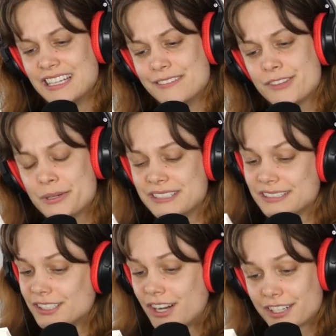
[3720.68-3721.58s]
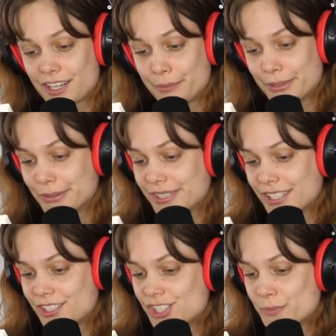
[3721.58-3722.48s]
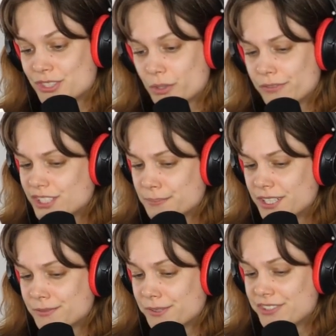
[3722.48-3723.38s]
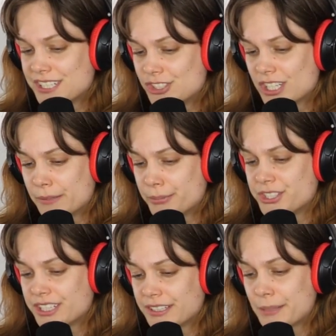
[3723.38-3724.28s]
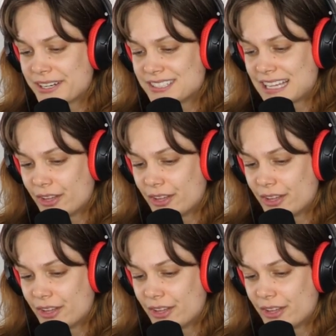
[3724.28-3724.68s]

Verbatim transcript: Even though his little heart got broken, she was sort of responsible for teaching him, particularly about his